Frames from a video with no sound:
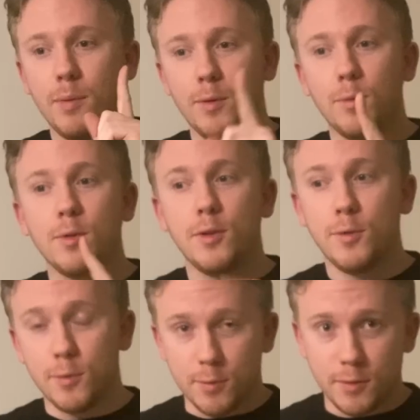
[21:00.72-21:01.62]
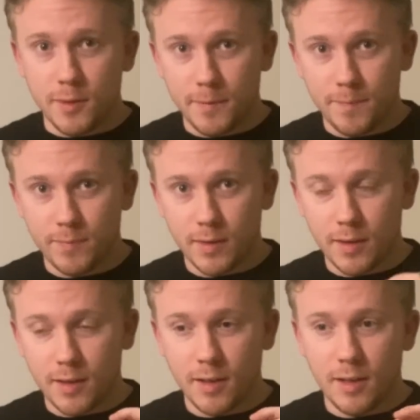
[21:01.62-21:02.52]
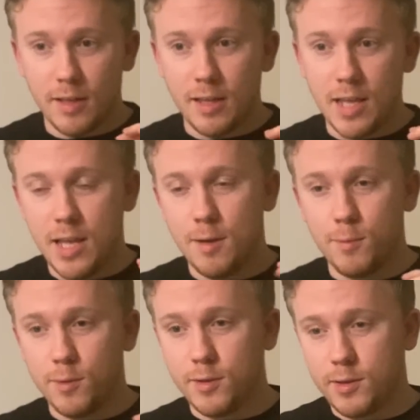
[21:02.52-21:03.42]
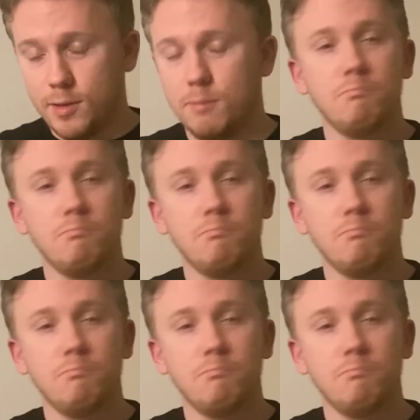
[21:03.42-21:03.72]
But all in all, it was